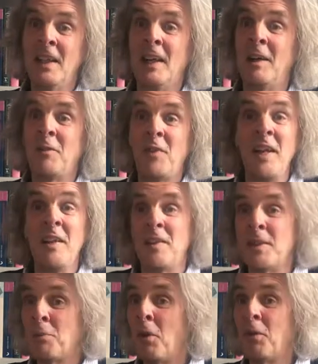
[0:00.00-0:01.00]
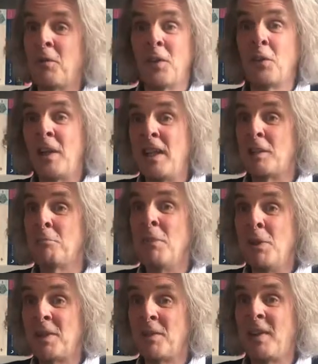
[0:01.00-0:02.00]
uh, faith is one of the great
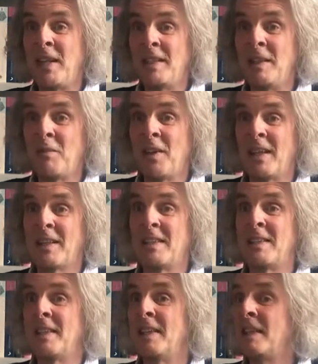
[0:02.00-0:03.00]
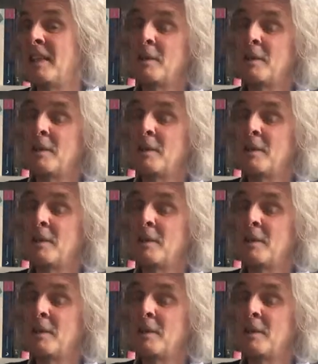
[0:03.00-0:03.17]
motivating factors in it.